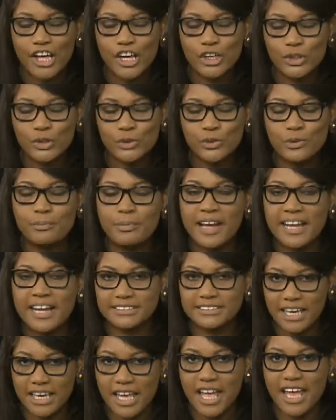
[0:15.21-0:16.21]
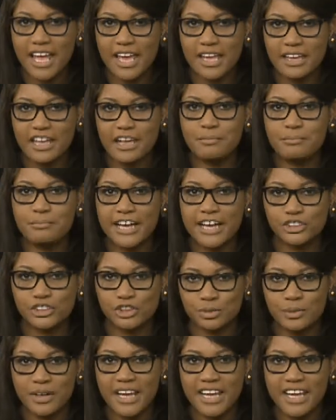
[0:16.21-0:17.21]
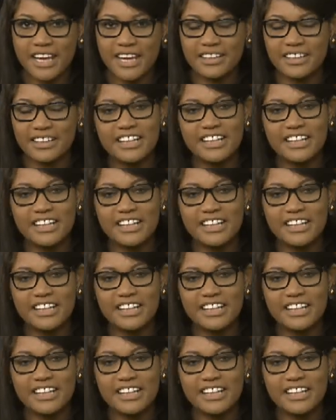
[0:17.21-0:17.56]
who by day and by trade